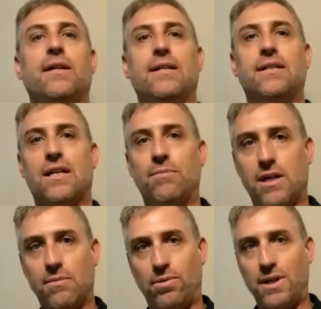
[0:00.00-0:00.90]
is going to be
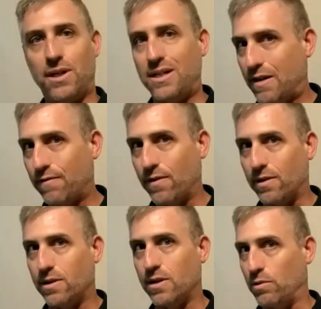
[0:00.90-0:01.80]
completely different
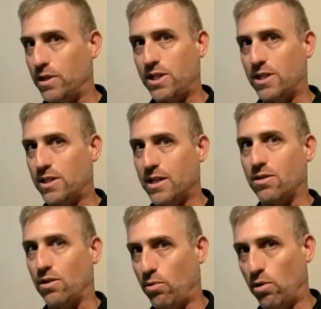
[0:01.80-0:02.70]
than what she says in
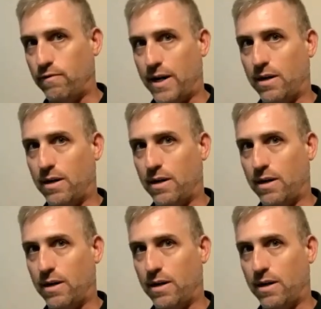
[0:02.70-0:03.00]
her profile.